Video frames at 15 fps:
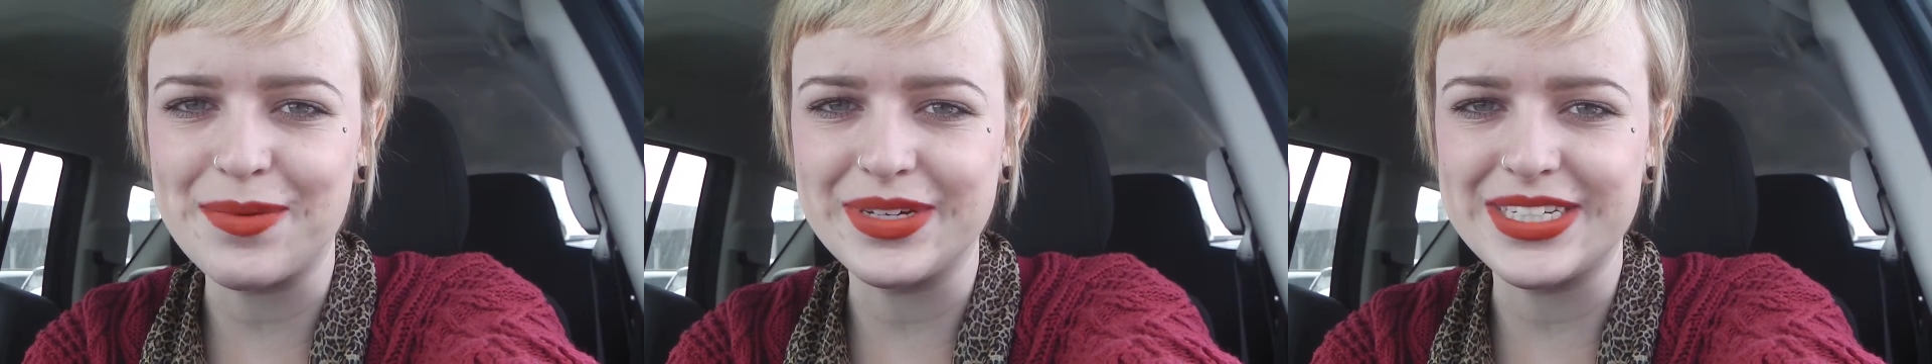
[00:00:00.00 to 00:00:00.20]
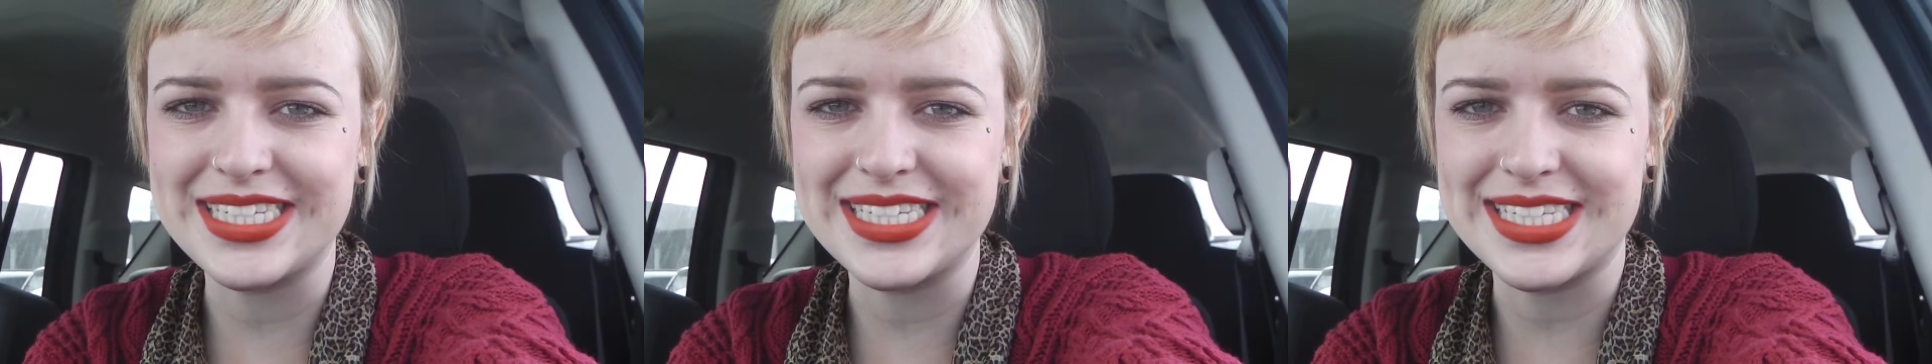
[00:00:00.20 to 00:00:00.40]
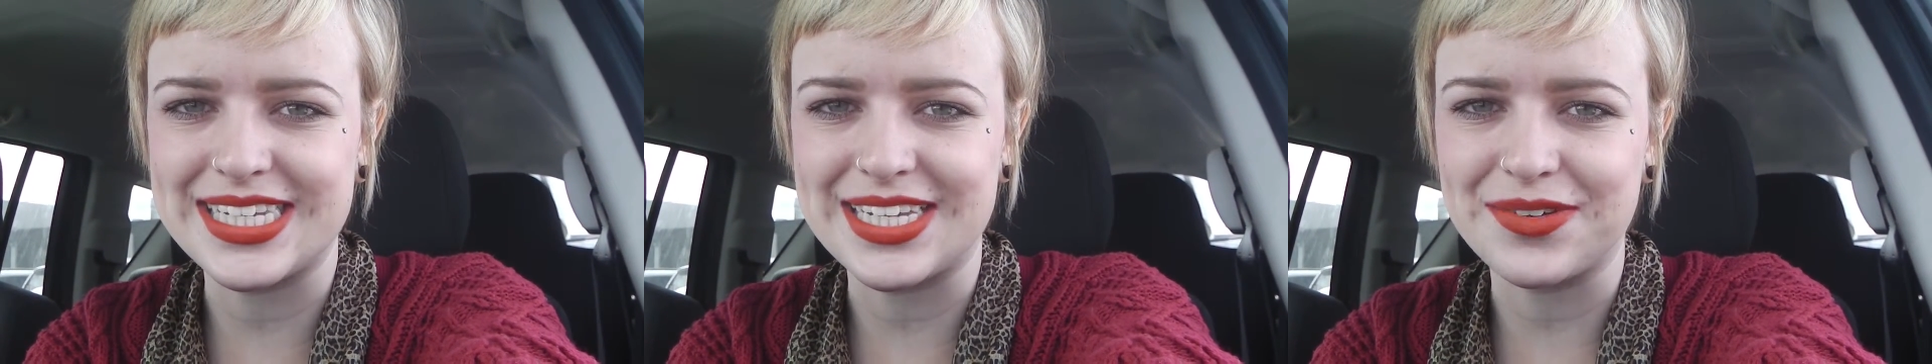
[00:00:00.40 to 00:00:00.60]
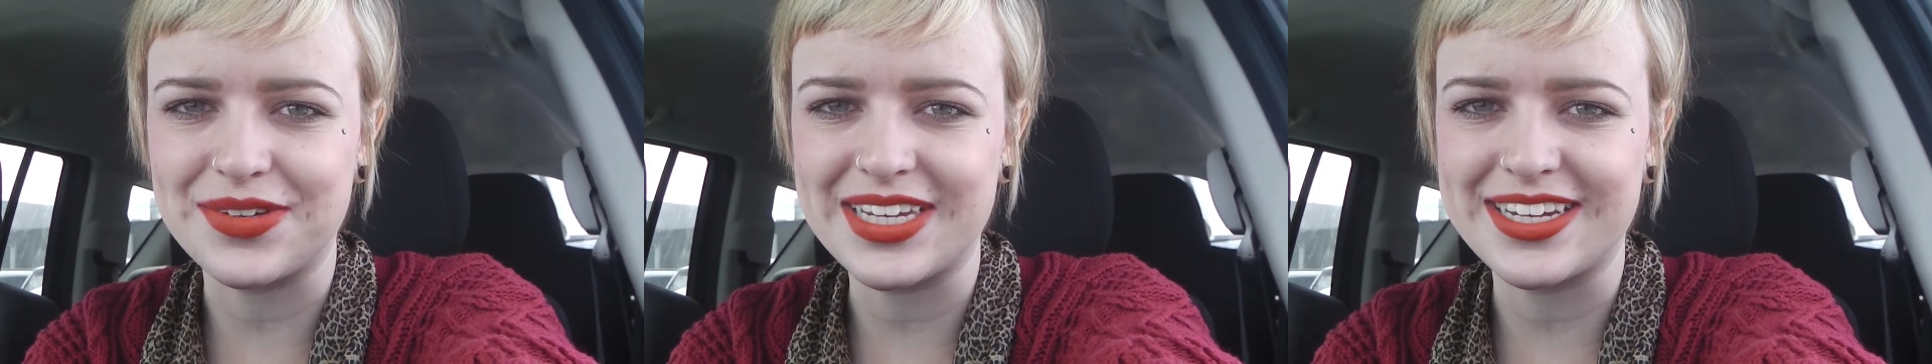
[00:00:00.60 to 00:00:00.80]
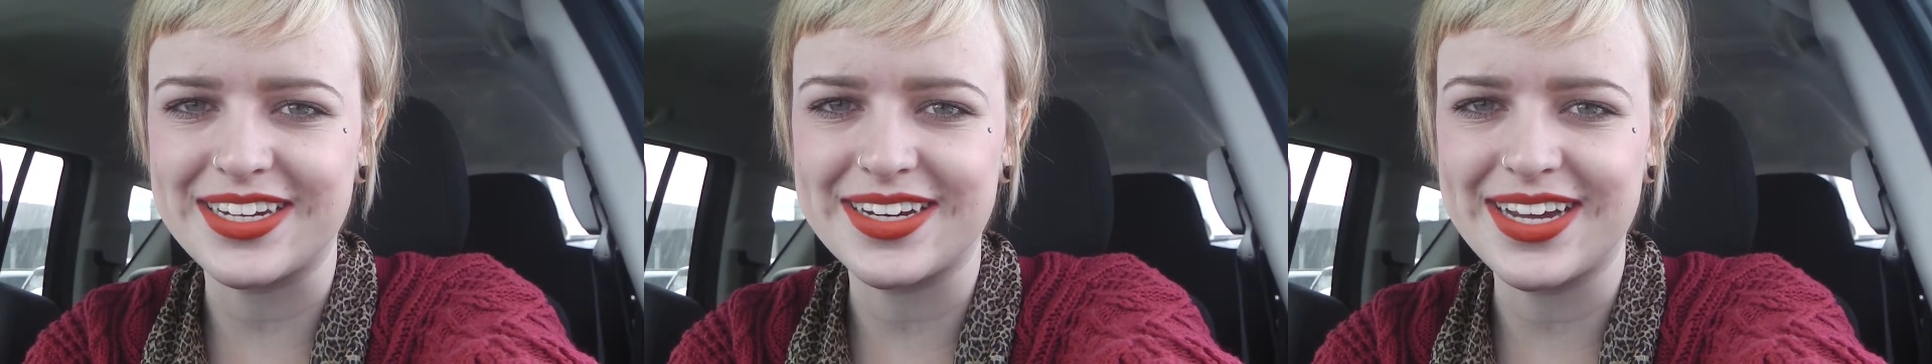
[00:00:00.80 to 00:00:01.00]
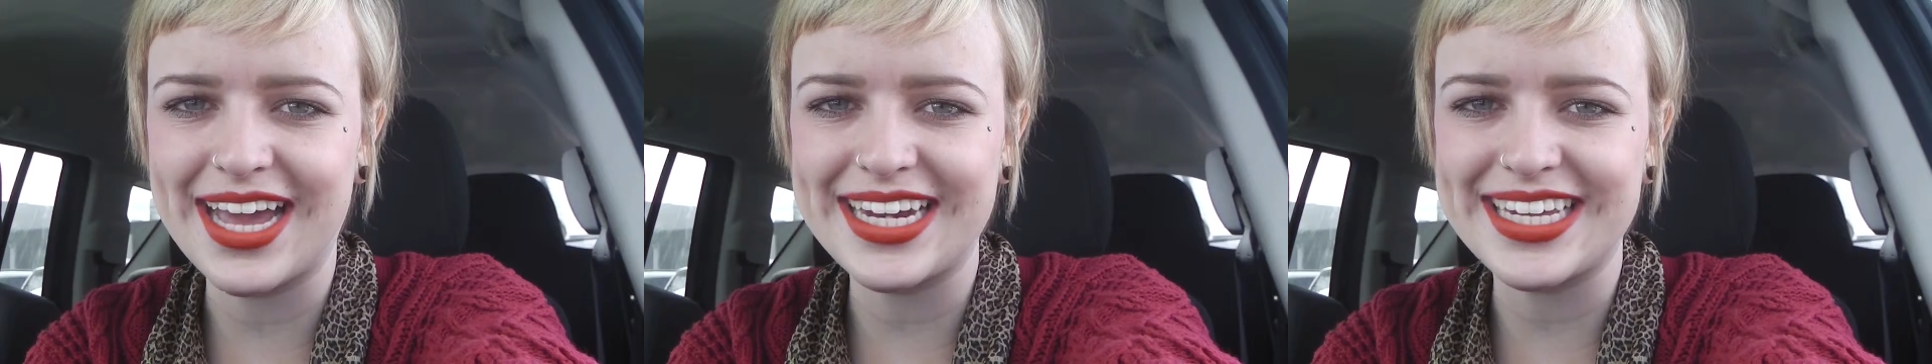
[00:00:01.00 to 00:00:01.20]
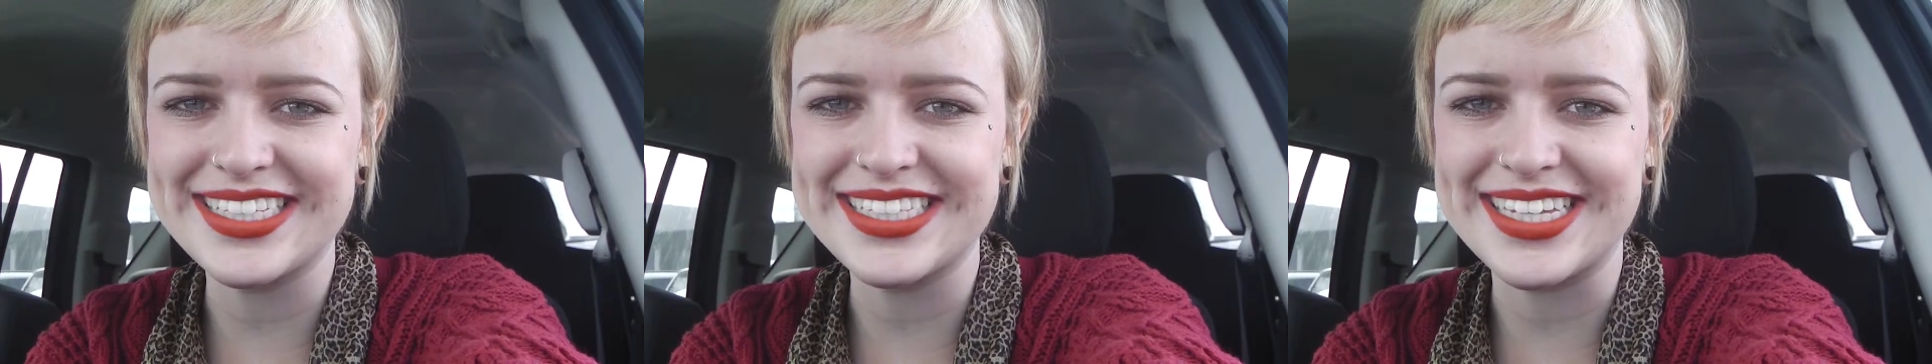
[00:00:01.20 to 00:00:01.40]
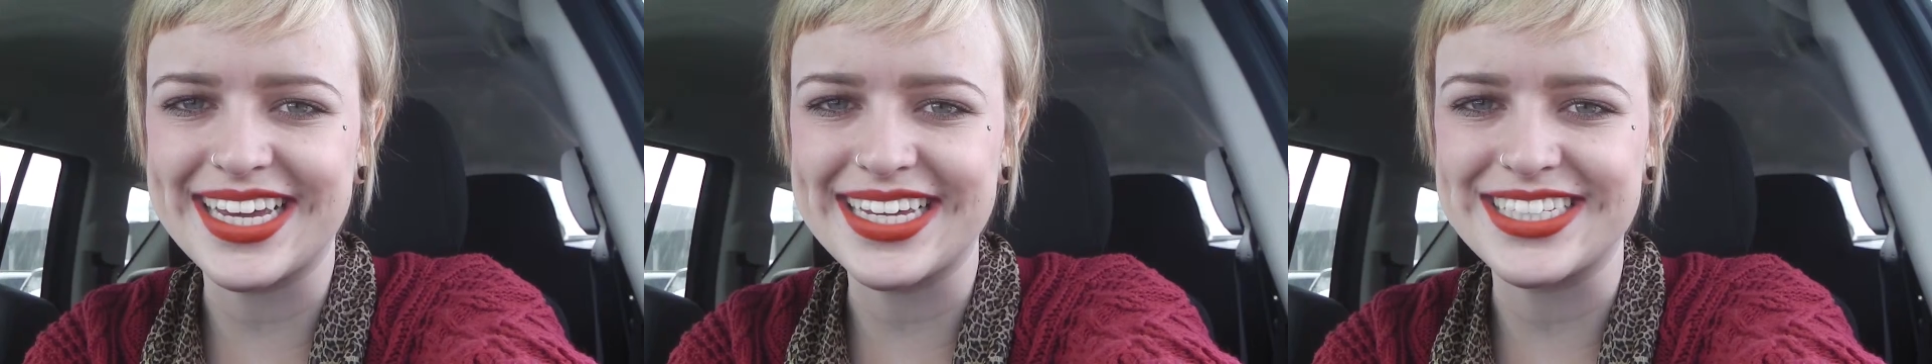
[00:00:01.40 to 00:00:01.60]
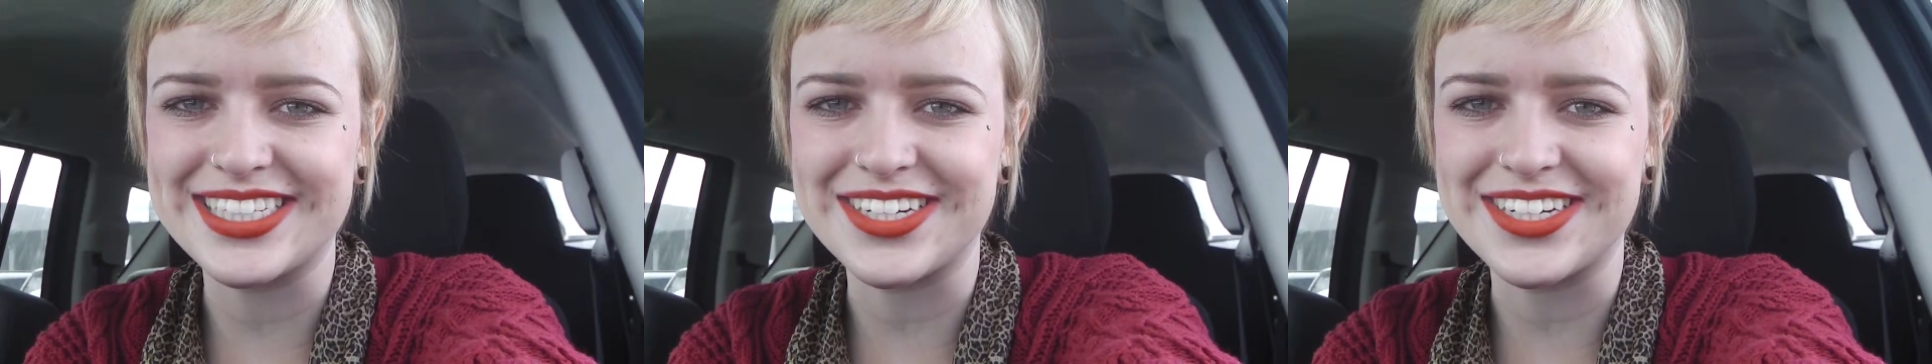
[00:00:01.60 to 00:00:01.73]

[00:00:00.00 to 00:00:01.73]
wait to see you here at Eastside